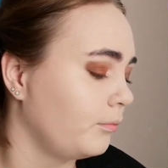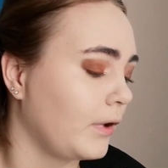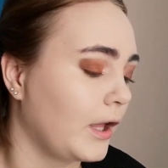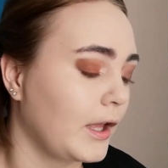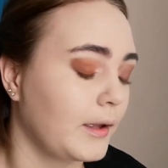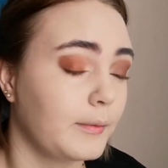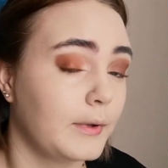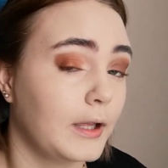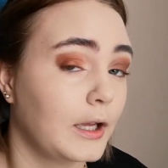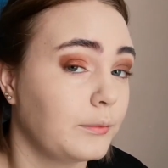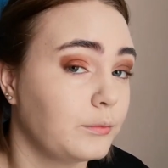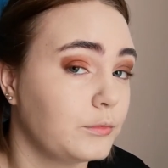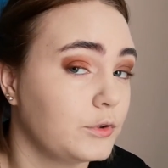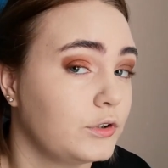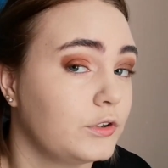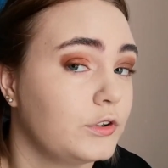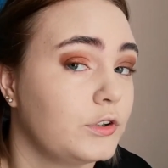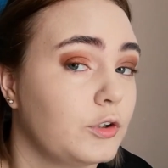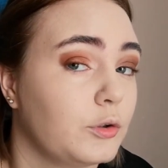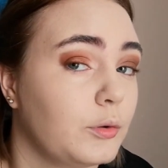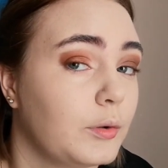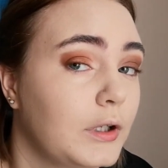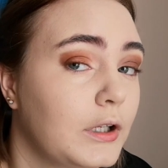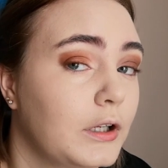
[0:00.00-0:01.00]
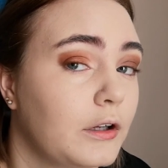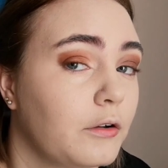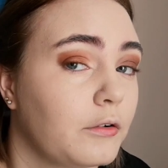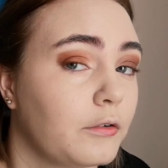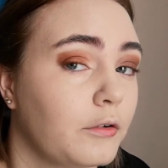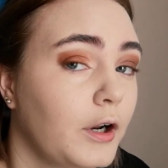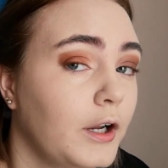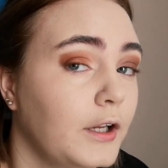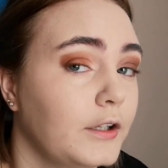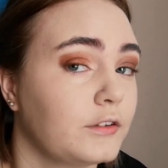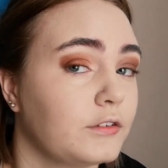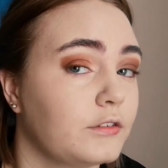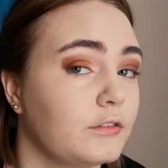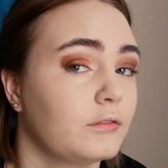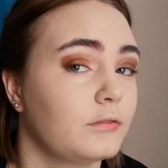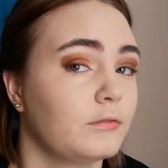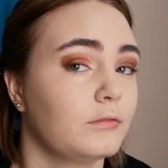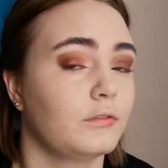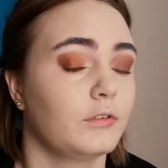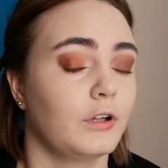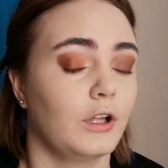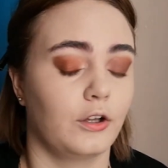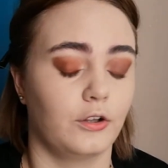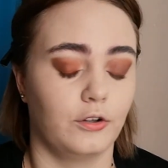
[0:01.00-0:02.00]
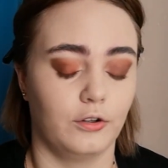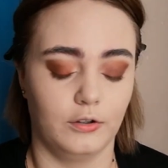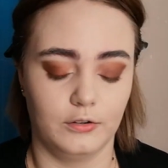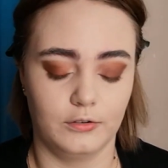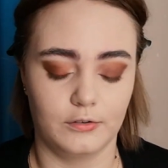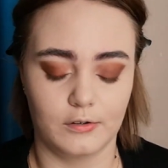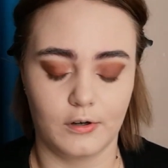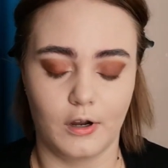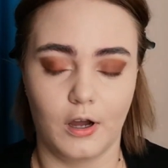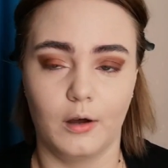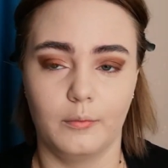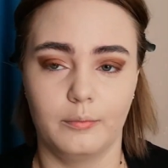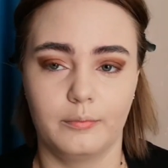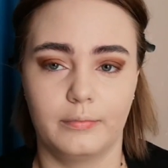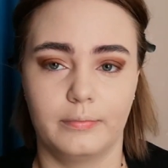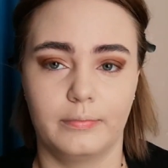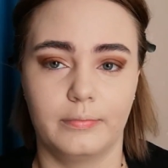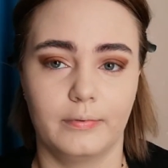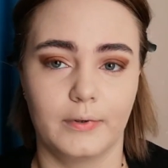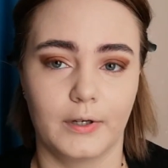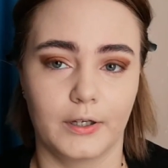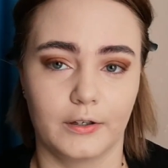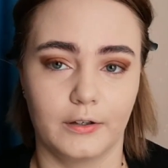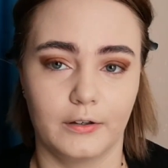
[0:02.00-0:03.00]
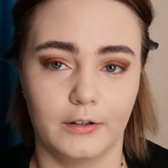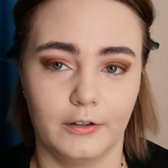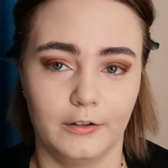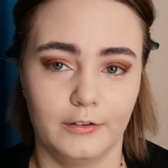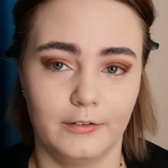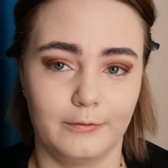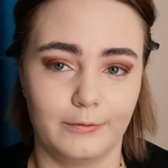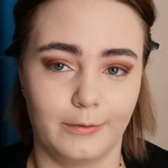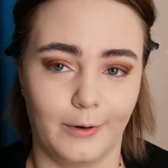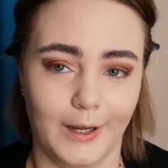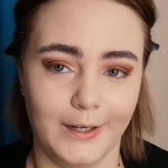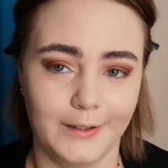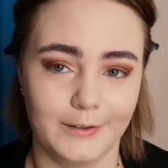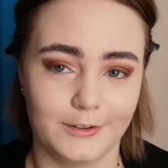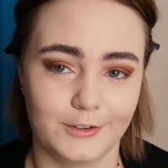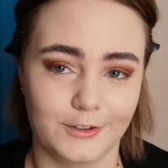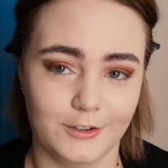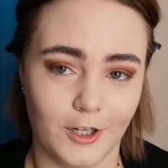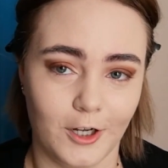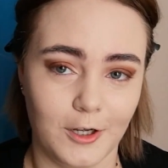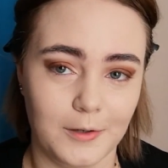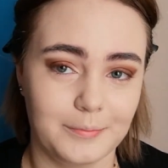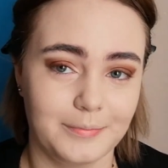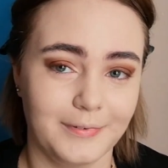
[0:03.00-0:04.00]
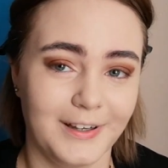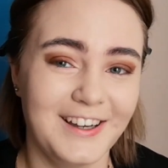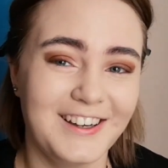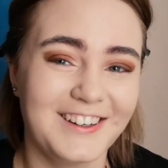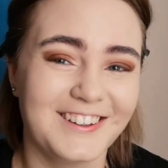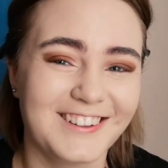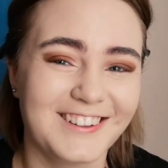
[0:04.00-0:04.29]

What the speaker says: maybe I'm doing a good job, a good right job.